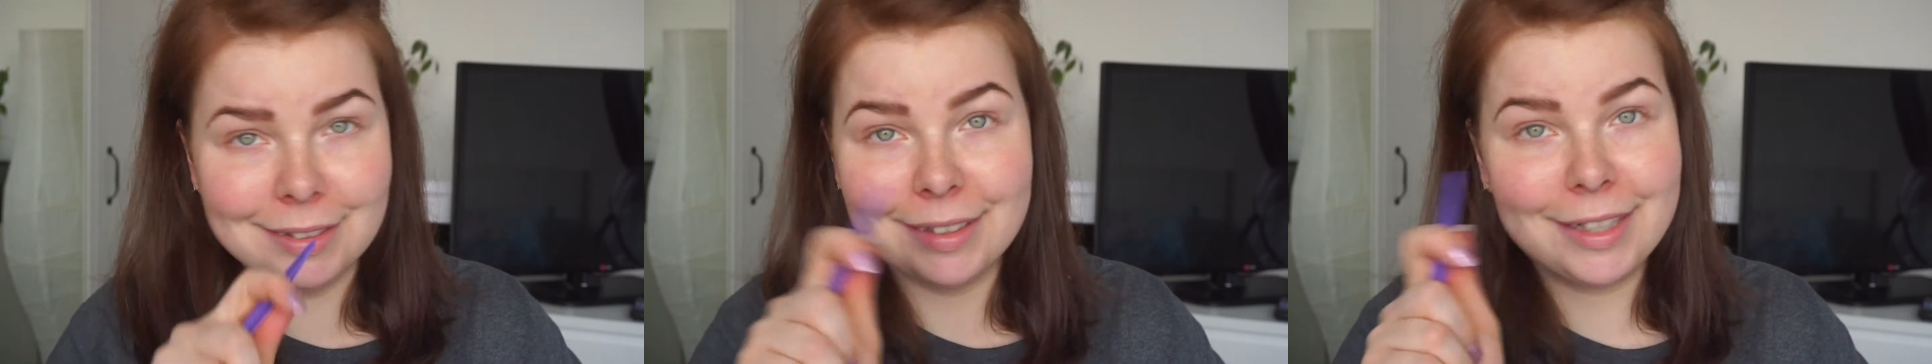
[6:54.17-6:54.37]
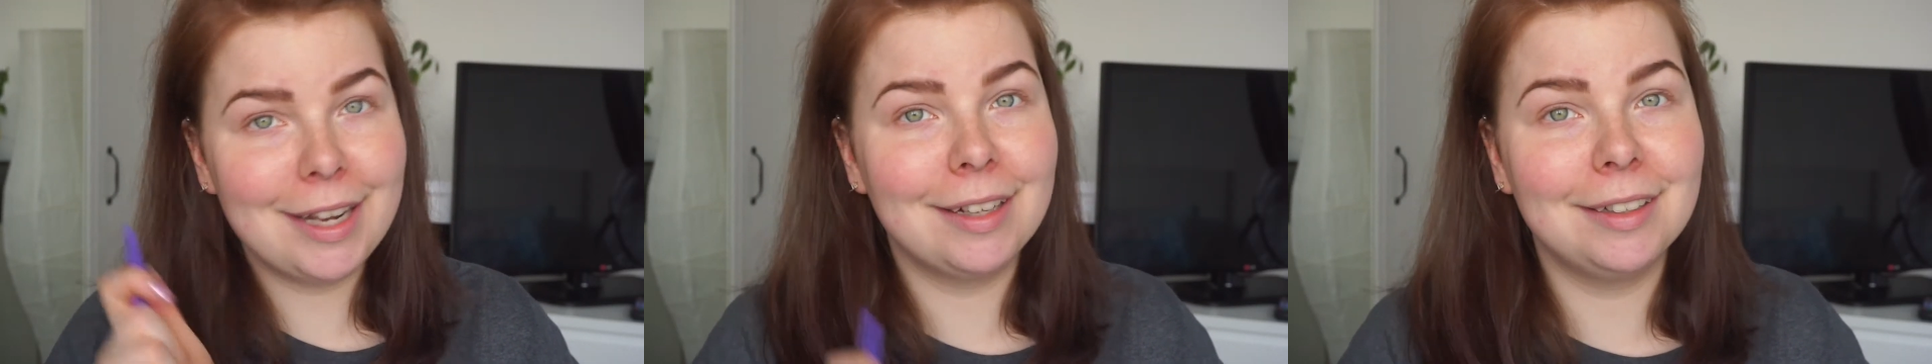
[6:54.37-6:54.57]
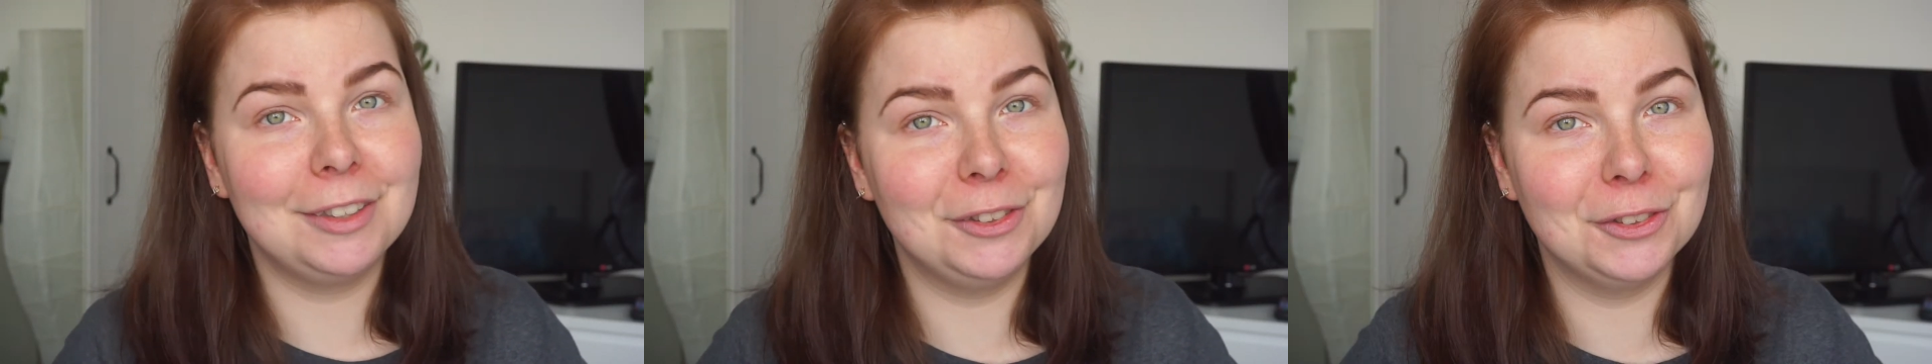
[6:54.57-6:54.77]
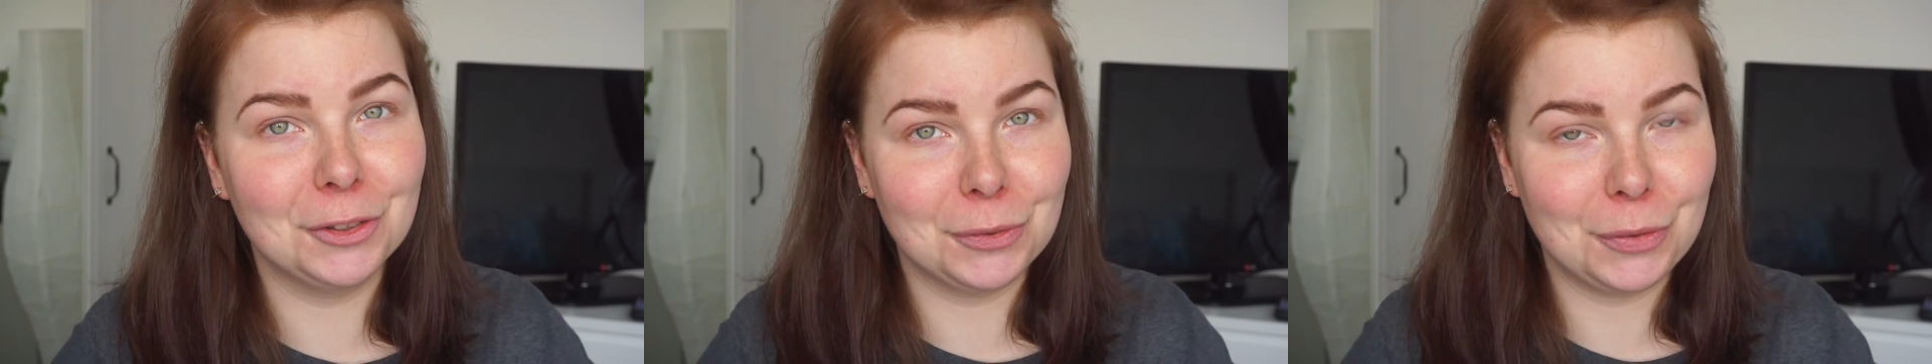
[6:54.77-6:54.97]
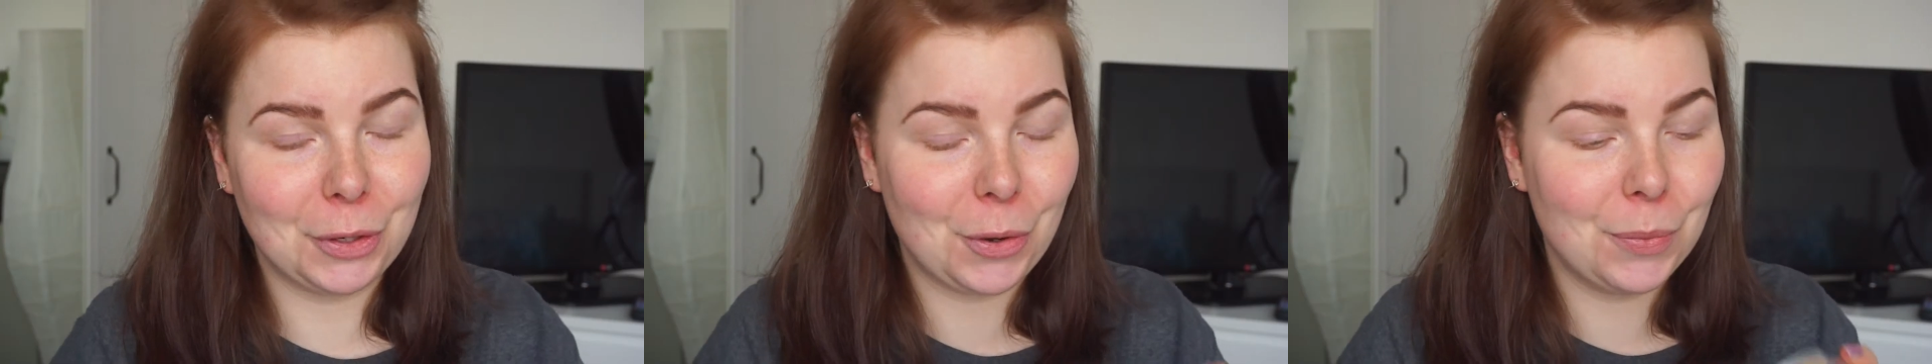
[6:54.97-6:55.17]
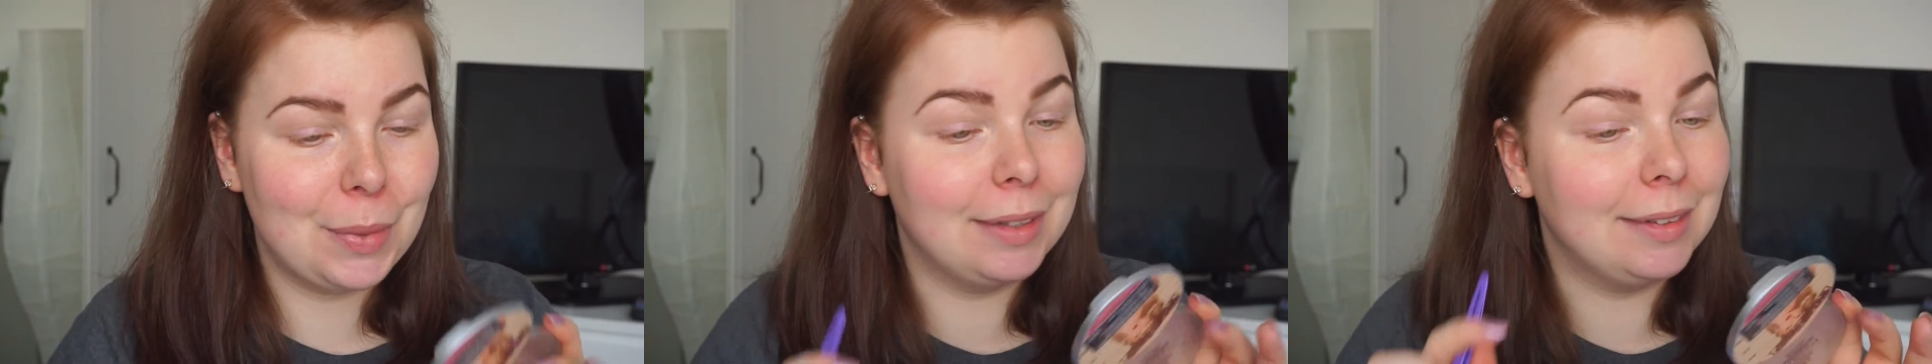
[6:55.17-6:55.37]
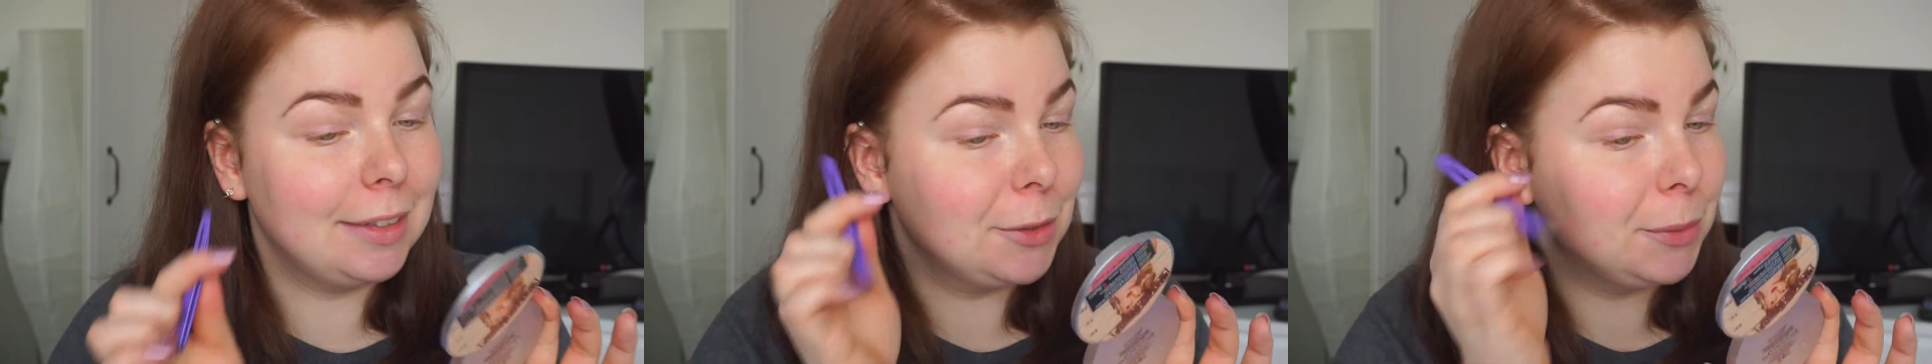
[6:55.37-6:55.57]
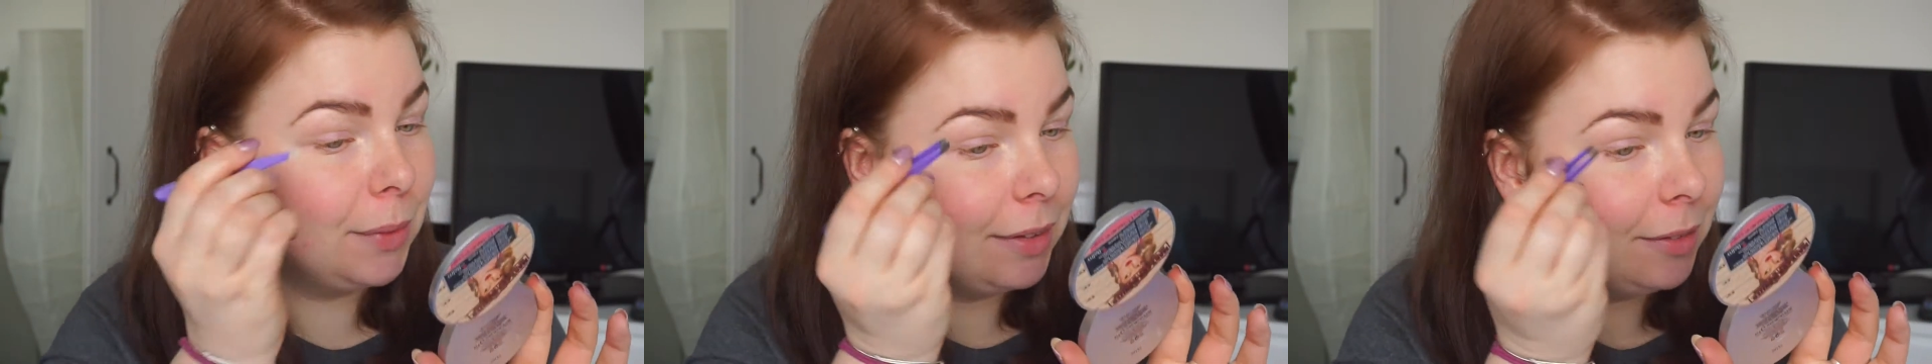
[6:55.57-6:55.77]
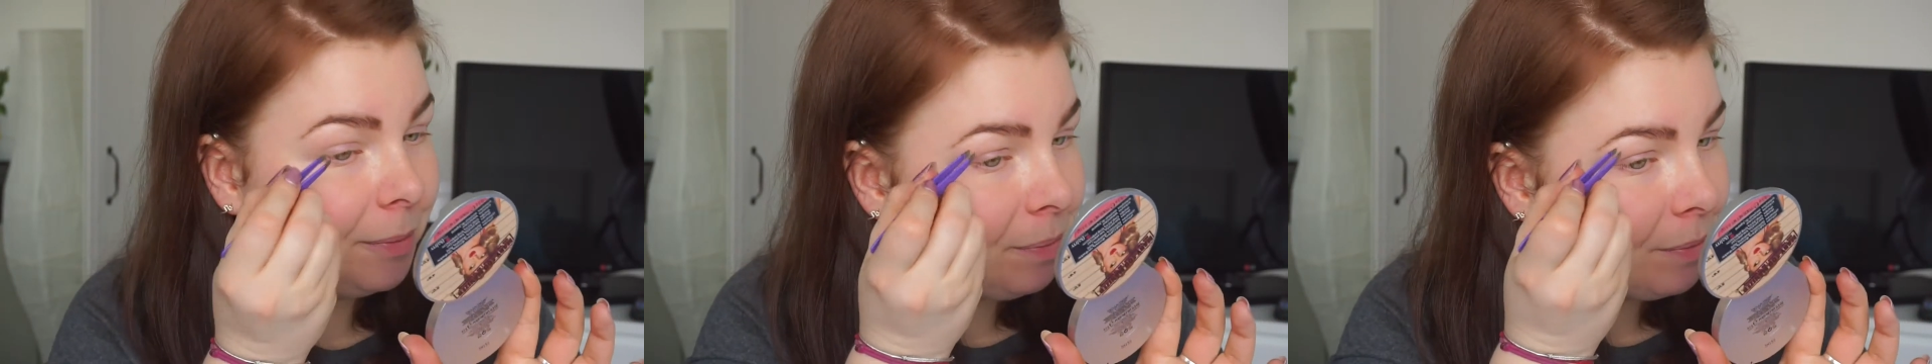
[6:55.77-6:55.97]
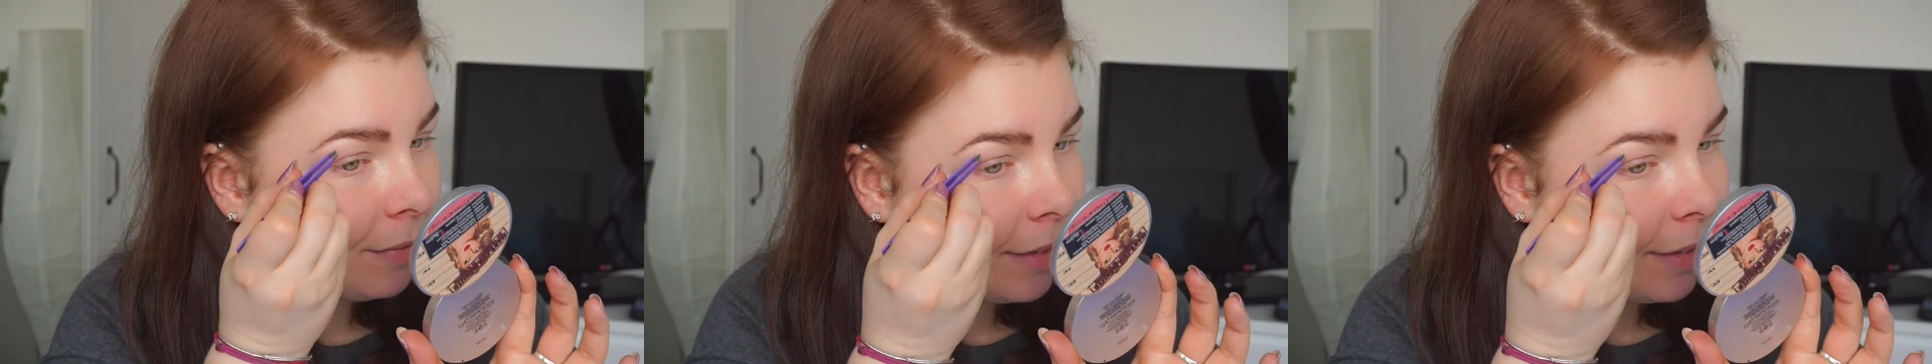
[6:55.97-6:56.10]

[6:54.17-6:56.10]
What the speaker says: I highly not recommend this one.